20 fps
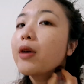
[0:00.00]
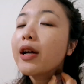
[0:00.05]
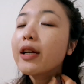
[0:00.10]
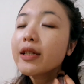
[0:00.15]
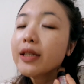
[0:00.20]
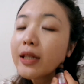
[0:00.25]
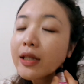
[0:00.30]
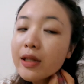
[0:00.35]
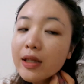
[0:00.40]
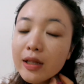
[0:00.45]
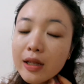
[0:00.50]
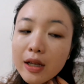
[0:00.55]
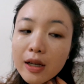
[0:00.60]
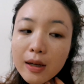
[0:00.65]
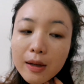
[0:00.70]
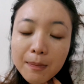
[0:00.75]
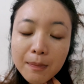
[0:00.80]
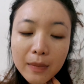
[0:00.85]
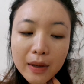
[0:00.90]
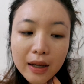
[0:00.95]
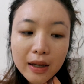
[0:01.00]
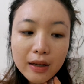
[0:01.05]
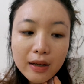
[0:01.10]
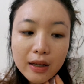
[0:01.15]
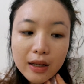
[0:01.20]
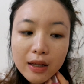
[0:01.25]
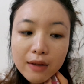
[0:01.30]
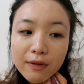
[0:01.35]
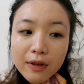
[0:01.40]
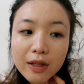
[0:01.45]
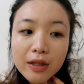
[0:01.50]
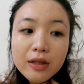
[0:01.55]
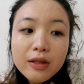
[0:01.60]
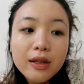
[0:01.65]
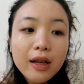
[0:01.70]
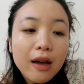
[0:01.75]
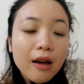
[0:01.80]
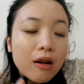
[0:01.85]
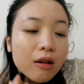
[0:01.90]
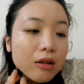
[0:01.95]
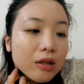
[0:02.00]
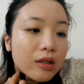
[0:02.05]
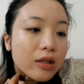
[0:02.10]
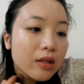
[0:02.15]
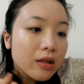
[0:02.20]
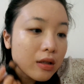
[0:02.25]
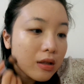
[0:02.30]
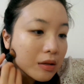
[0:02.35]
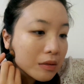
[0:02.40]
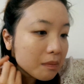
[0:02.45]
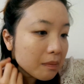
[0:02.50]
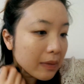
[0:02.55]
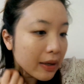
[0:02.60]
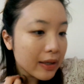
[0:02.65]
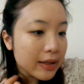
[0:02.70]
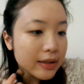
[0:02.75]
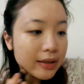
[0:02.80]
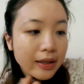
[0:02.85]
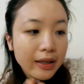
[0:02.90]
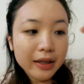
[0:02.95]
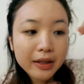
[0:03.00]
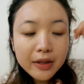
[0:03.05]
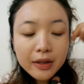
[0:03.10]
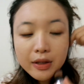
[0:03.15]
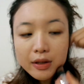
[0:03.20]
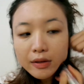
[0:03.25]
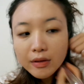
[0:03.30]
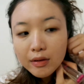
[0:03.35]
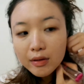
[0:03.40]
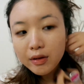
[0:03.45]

brightens up and evens out my skin.